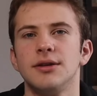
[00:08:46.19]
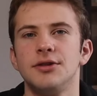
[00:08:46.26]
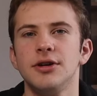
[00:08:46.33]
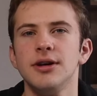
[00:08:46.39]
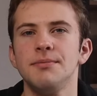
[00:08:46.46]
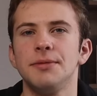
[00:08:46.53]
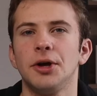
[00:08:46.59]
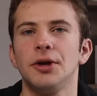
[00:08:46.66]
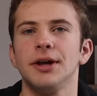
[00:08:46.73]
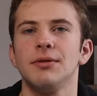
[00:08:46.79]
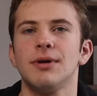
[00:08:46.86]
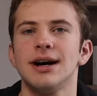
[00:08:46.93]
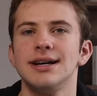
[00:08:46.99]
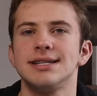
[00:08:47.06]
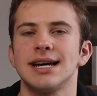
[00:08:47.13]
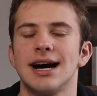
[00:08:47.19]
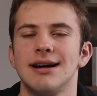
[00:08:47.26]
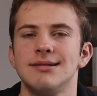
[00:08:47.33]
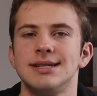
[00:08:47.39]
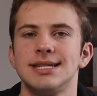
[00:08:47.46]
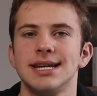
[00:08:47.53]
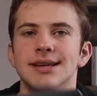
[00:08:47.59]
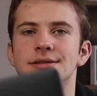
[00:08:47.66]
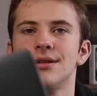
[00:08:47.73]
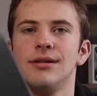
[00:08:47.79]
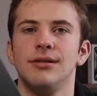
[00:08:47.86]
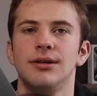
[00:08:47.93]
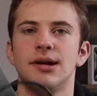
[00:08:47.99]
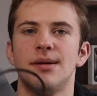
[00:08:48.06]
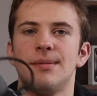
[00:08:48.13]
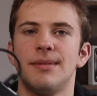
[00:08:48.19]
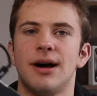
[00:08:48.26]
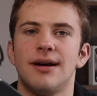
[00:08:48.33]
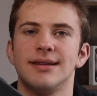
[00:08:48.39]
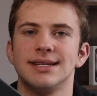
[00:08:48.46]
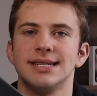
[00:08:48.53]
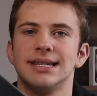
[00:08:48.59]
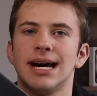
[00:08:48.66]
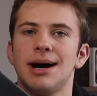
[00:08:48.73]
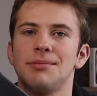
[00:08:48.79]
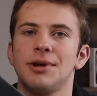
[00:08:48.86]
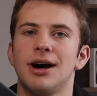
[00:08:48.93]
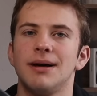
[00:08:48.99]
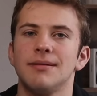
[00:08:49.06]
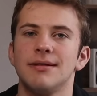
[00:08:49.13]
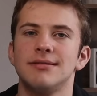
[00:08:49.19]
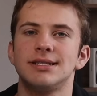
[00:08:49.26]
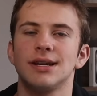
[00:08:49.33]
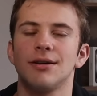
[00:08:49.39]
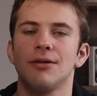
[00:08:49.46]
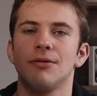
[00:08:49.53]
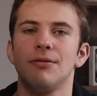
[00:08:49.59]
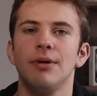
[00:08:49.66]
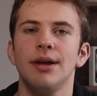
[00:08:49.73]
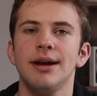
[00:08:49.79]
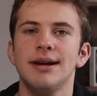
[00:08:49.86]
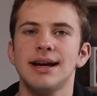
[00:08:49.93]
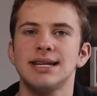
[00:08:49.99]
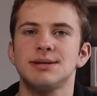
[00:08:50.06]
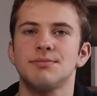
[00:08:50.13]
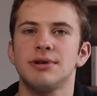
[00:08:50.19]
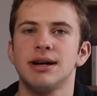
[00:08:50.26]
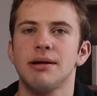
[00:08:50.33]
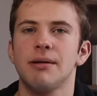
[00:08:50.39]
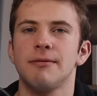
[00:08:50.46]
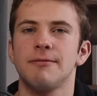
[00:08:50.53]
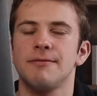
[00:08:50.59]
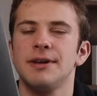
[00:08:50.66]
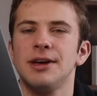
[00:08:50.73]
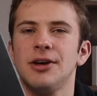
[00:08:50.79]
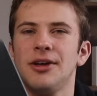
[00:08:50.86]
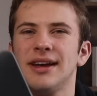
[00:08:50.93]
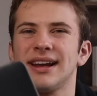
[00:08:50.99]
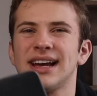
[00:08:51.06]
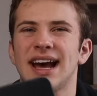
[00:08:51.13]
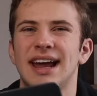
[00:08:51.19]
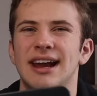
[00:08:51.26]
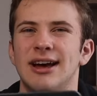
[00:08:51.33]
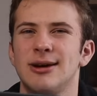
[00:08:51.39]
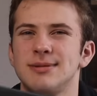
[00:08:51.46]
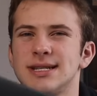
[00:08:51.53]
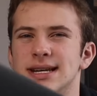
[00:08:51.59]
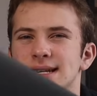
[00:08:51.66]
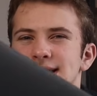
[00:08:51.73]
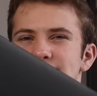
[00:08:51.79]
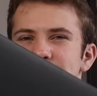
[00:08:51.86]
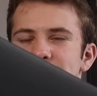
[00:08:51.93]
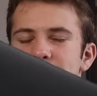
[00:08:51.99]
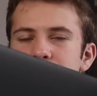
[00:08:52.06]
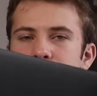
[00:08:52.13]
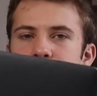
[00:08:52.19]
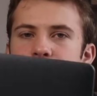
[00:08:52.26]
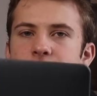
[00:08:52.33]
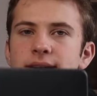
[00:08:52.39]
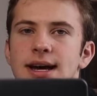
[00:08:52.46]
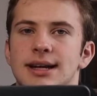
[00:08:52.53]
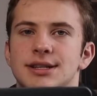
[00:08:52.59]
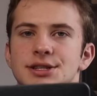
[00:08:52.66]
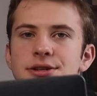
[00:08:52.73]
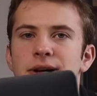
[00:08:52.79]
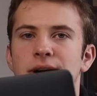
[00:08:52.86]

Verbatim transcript: Durability-wise, I would say the aluminum on this laptop gives it a really nice premium feel and kind of helps it stand up against